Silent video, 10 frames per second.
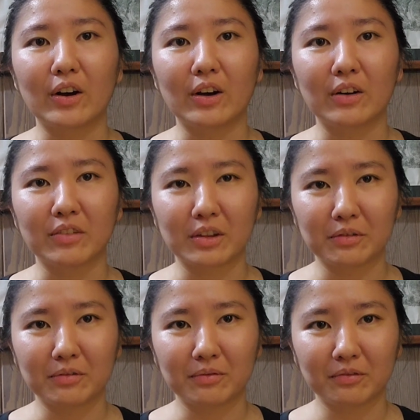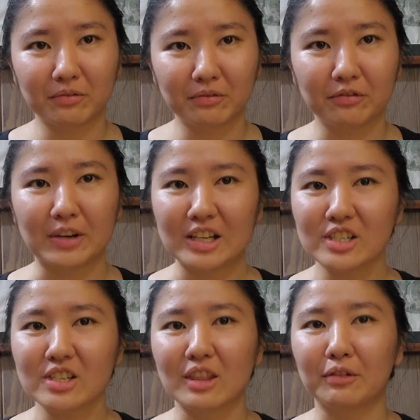of the
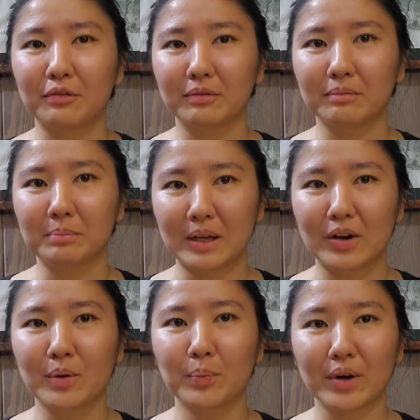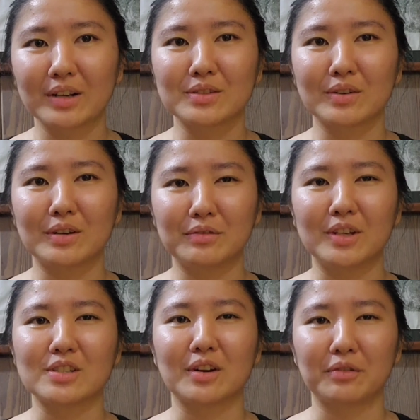fish the bigger predatory
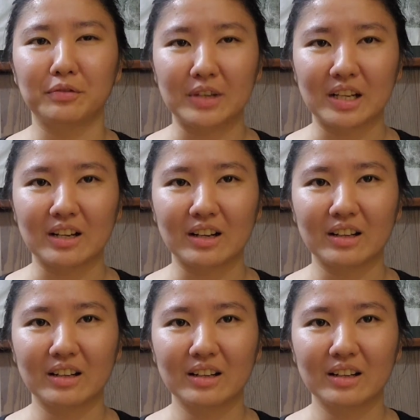fish are feeding on.